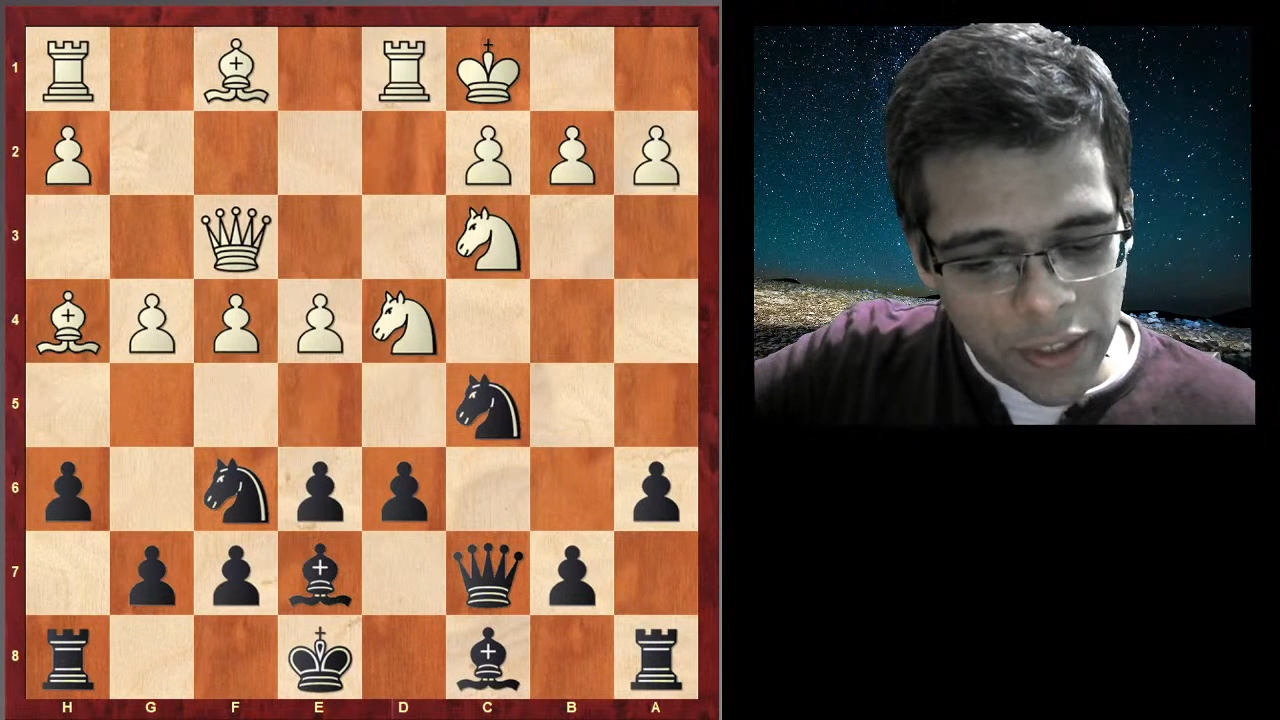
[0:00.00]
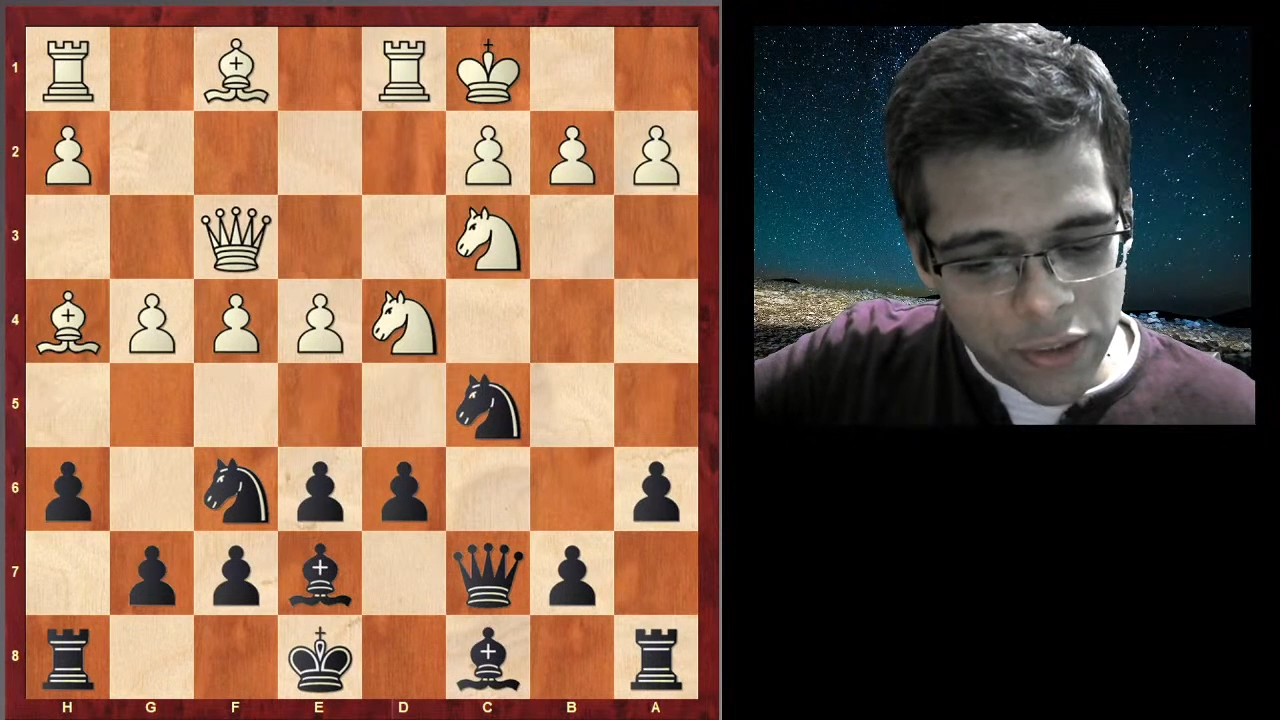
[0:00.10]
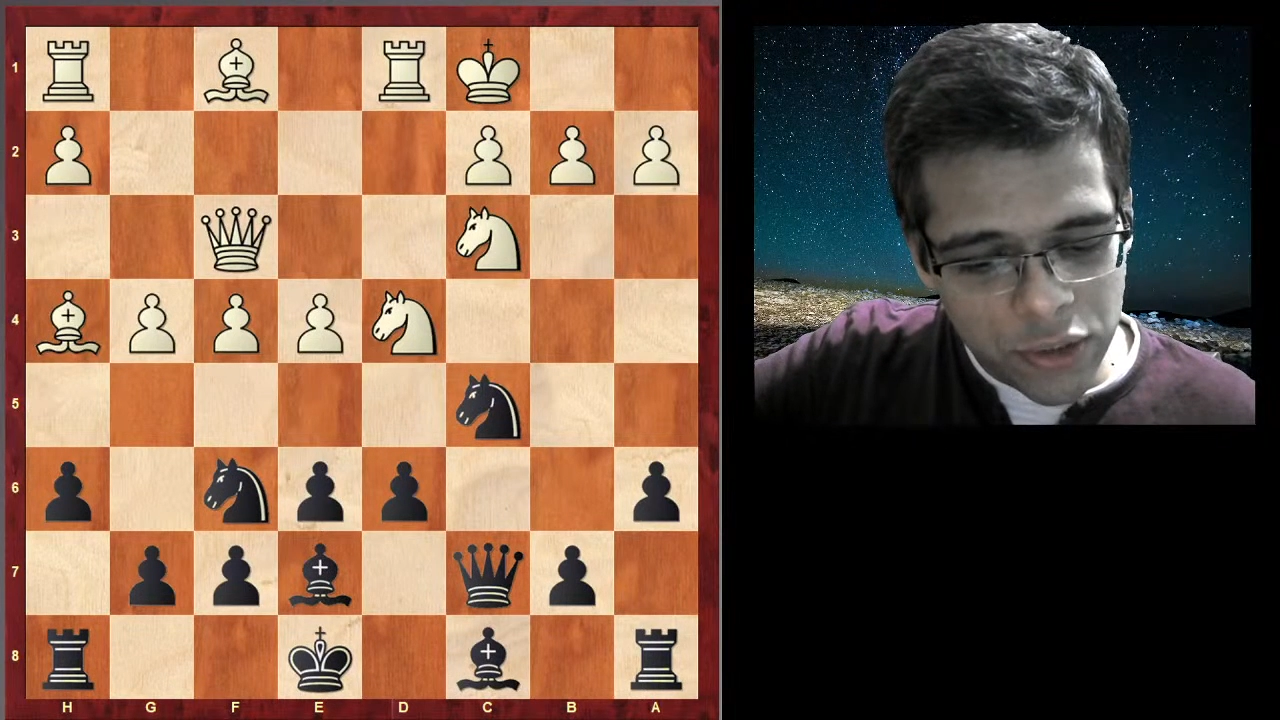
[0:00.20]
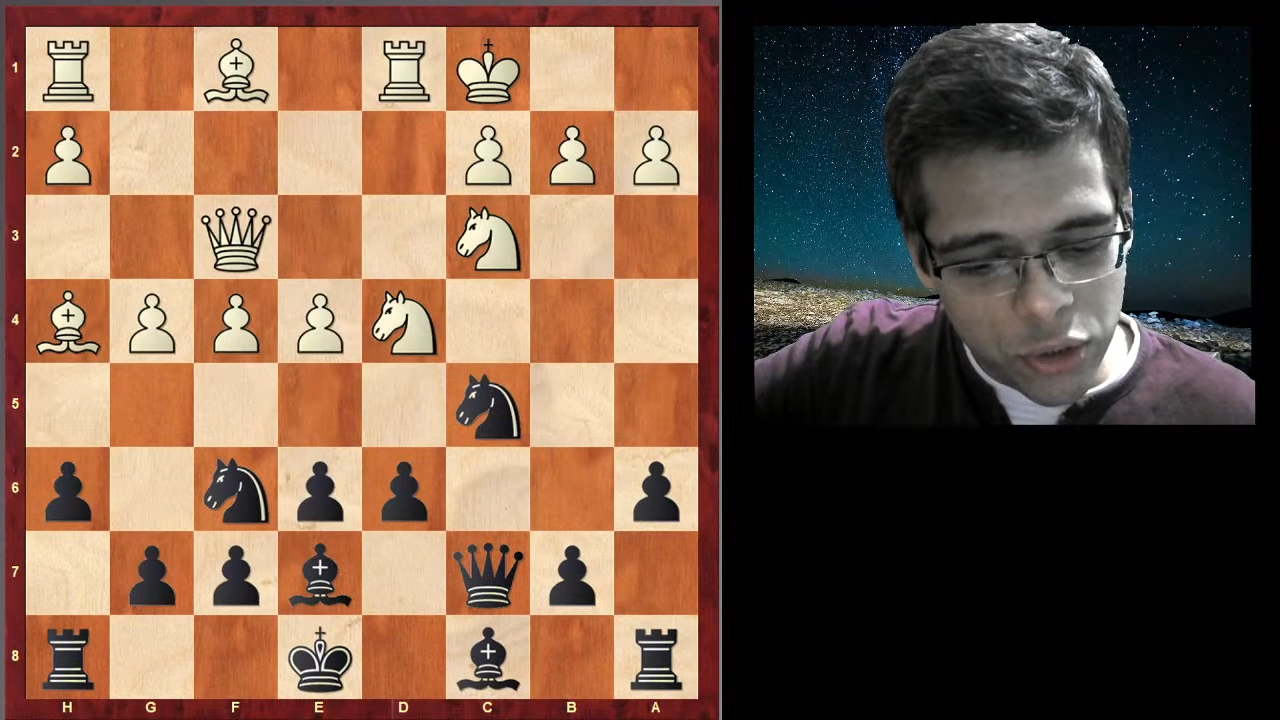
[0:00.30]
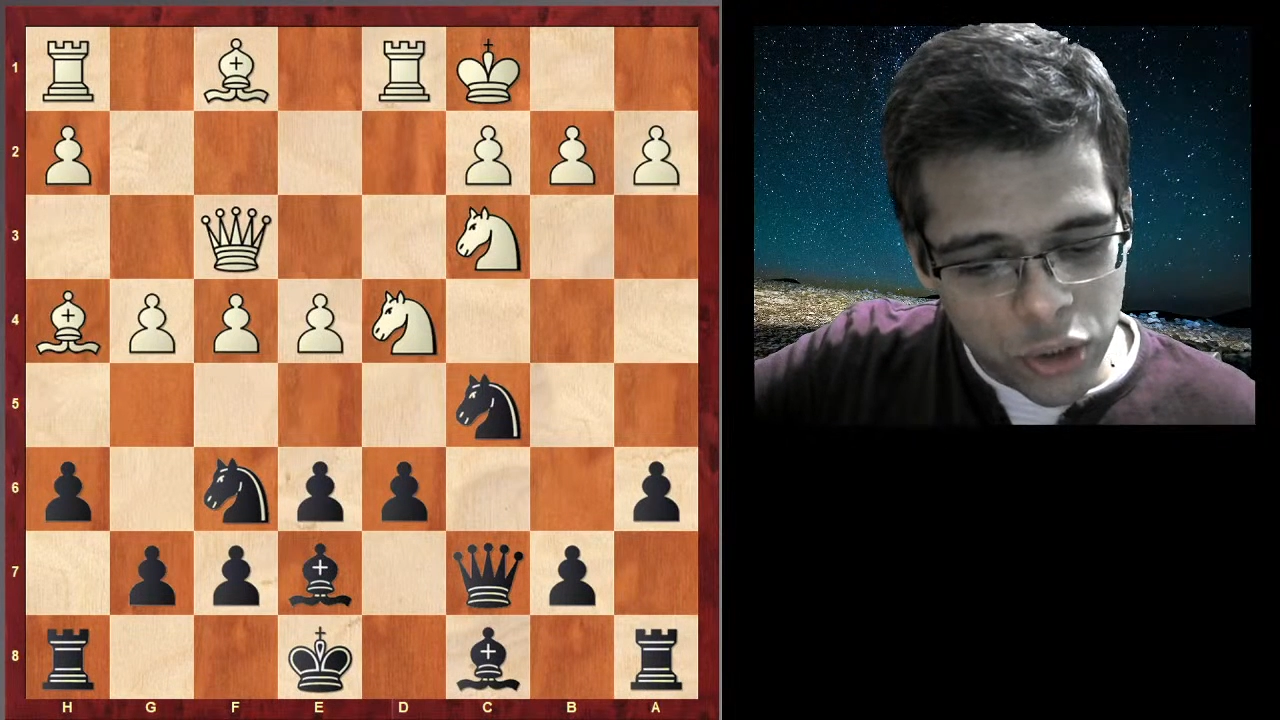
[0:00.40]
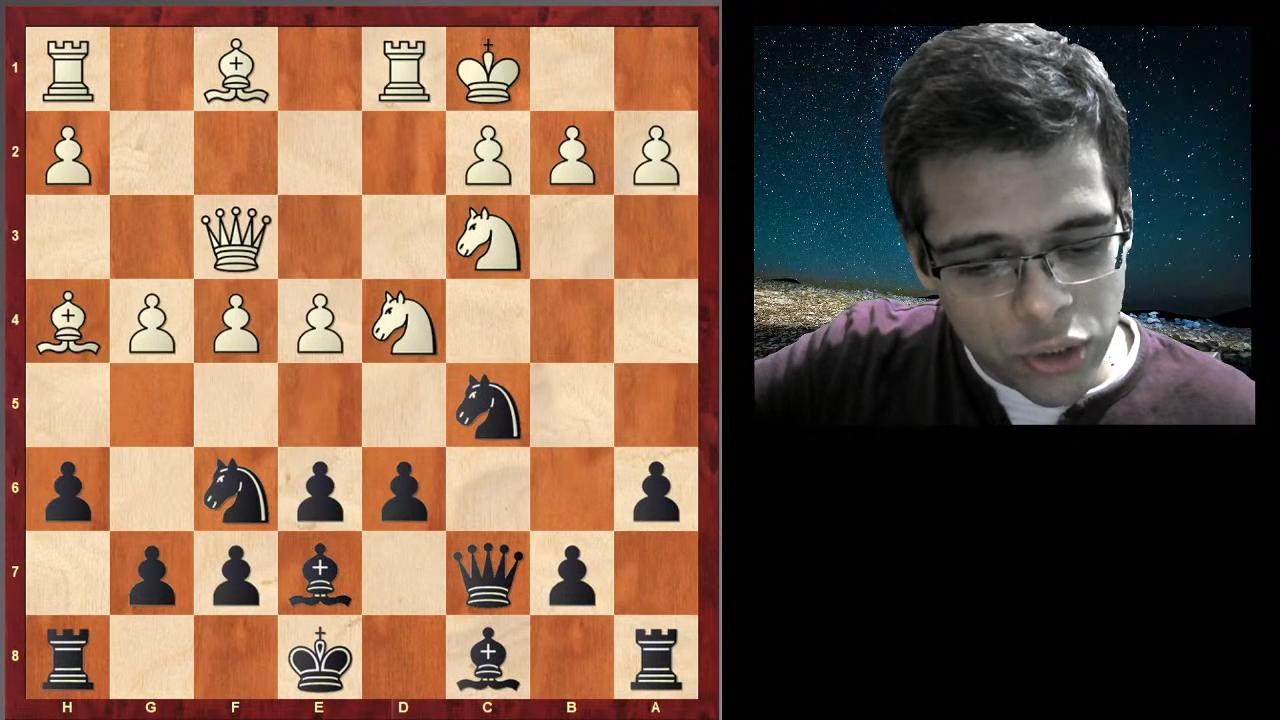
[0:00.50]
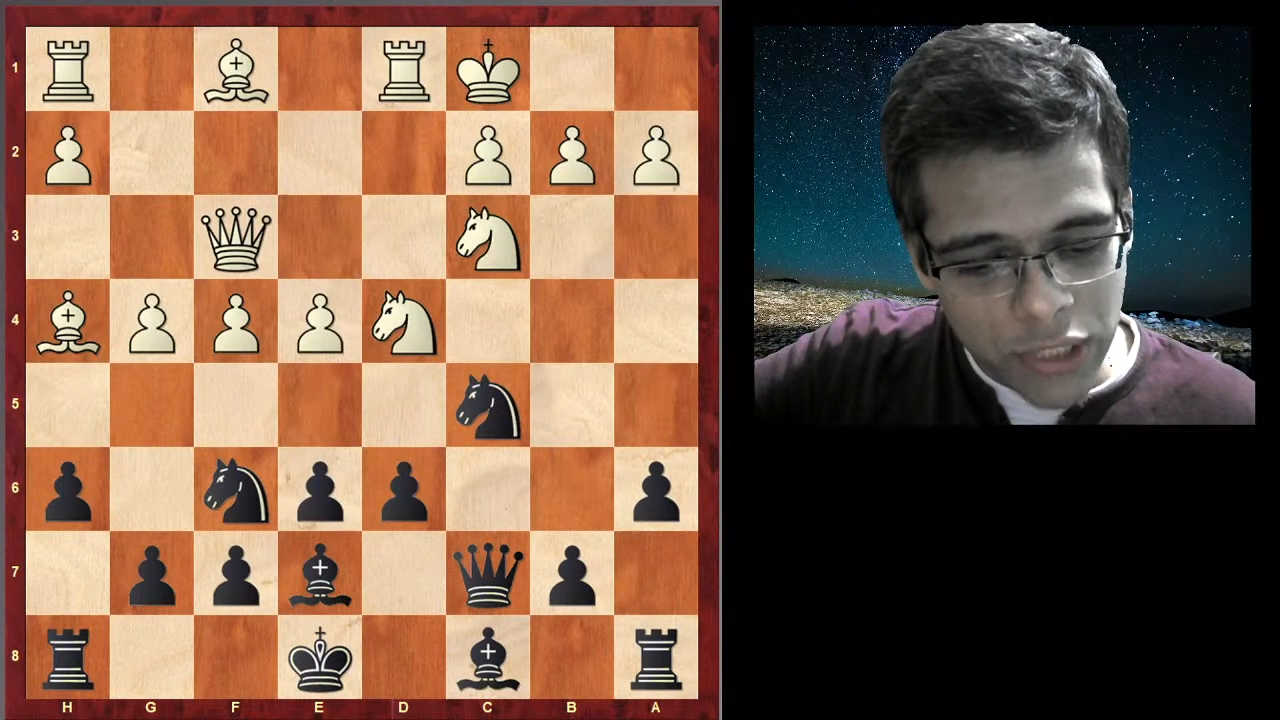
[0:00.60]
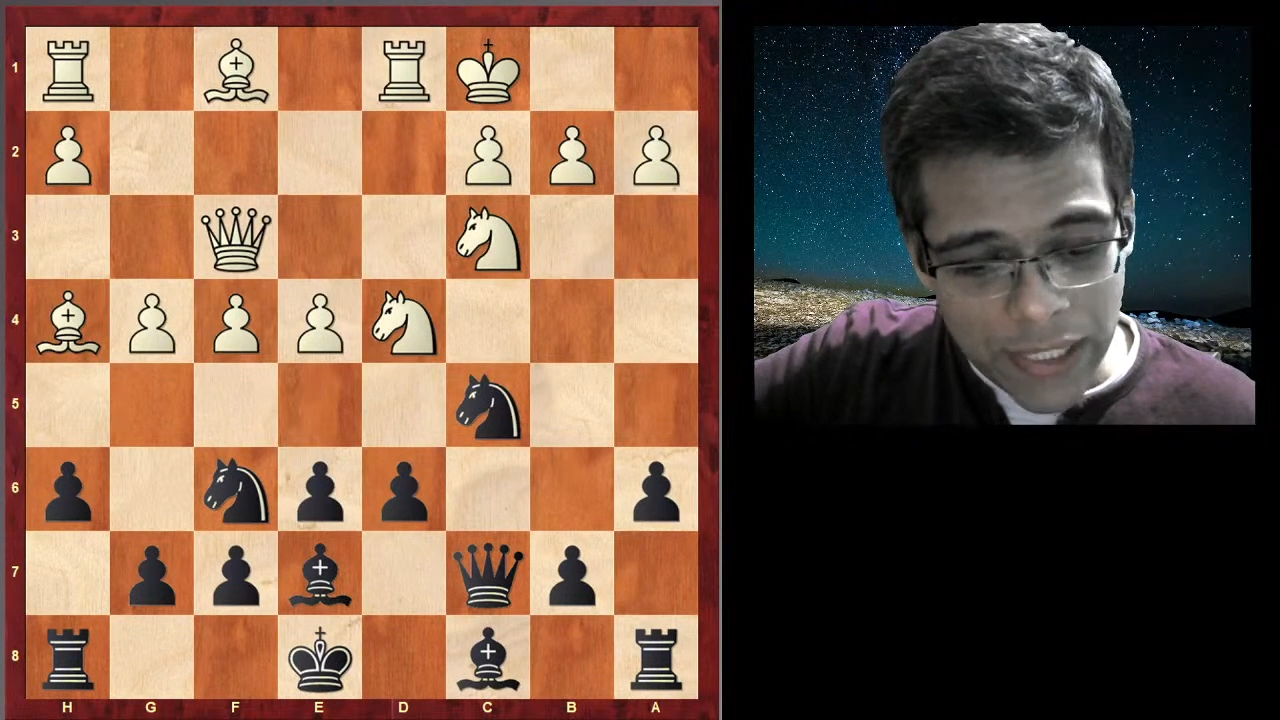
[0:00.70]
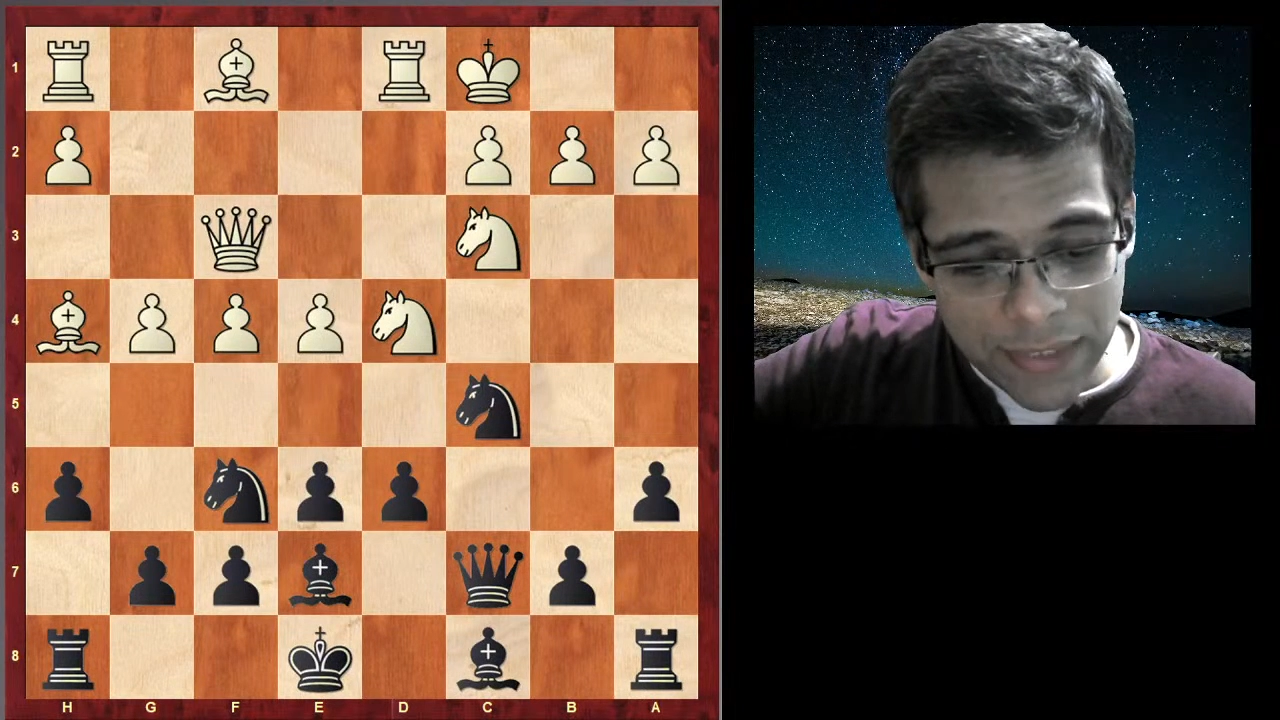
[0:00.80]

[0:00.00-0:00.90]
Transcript: So that